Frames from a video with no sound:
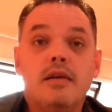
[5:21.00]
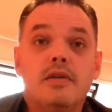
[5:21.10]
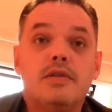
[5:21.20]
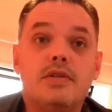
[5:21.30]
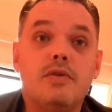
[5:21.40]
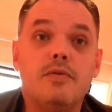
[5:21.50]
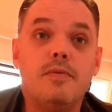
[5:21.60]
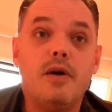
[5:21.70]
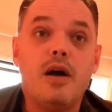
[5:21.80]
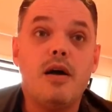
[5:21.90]

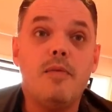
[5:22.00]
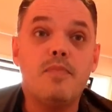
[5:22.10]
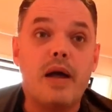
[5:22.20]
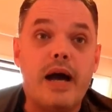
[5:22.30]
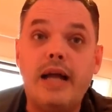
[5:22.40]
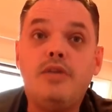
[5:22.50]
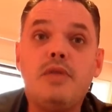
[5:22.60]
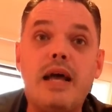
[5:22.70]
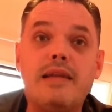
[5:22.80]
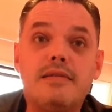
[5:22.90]
So I do
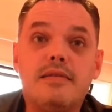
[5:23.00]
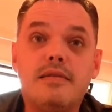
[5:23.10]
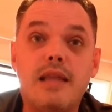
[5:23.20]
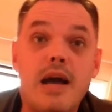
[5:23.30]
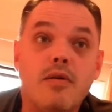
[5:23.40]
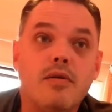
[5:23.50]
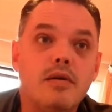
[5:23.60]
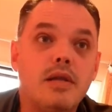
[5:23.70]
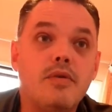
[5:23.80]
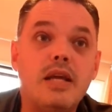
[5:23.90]
that
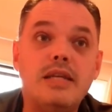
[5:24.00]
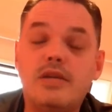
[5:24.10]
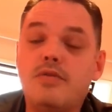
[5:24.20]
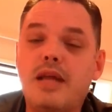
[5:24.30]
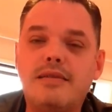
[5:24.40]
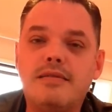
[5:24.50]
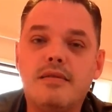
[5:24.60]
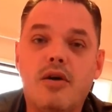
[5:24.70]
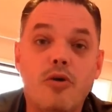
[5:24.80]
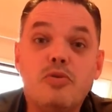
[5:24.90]
nowadays. I do that
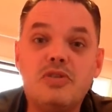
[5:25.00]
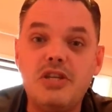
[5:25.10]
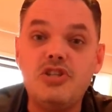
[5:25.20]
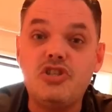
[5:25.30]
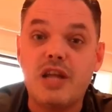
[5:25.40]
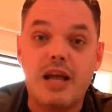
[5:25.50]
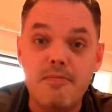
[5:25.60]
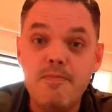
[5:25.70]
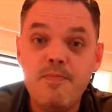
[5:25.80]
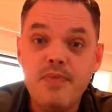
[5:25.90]
almost each
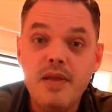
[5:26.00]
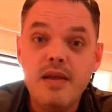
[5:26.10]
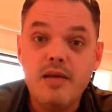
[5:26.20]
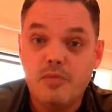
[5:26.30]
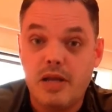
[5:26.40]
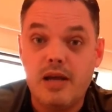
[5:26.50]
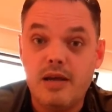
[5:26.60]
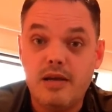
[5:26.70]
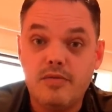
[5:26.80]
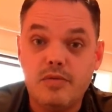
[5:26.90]
time when
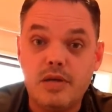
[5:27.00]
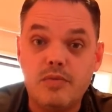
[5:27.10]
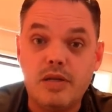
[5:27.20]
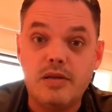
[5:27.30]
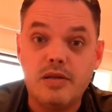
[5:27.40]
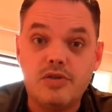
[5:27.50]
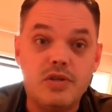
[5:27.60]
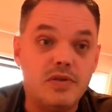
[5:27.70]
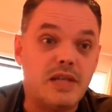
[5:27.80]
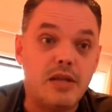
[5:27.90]

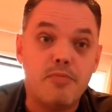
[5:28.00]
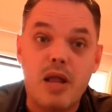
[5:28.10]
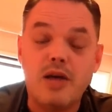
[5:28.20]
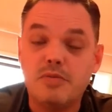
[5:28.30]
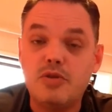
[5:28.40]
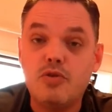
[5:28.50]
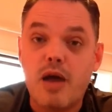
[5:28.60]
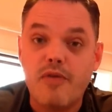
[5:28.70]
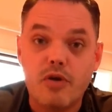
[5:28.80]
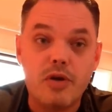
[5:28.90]
actually the setup allows me to
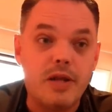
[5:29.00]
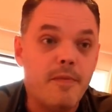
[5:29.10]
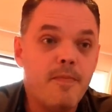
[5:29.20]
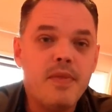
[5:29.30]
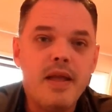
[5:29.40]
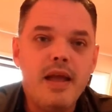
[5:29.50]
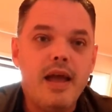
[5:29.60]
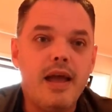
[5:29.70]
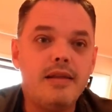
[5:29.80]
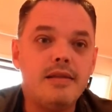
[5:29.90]
arrive early,
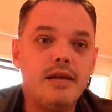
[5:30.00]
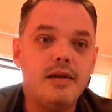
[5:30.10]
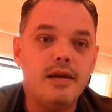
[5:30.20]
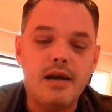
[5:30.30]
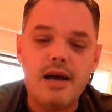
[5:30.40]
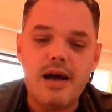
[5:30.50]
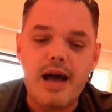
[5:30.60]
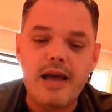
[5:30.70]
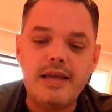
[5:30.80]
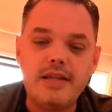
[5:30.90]
and
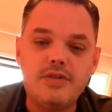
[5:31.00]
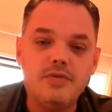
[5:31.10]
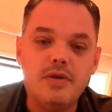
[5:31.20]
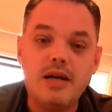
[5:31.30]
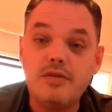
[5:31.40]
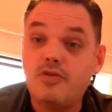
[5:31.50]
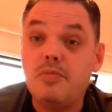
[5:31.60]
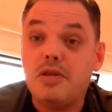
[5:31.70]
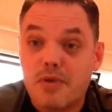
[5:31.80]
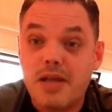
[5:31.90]
I get to
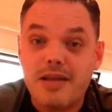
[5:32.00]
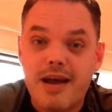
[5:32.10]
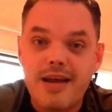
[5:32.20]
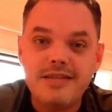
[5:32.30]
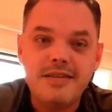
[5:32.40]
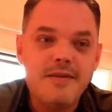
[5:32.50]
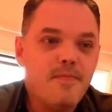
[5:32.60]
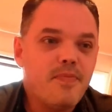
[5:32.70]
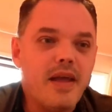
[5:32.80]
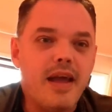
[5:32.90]
meet great guys.
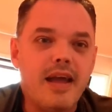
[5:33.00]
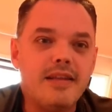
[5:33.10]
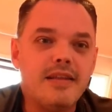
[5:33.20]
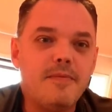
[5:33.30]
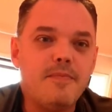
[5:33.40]
And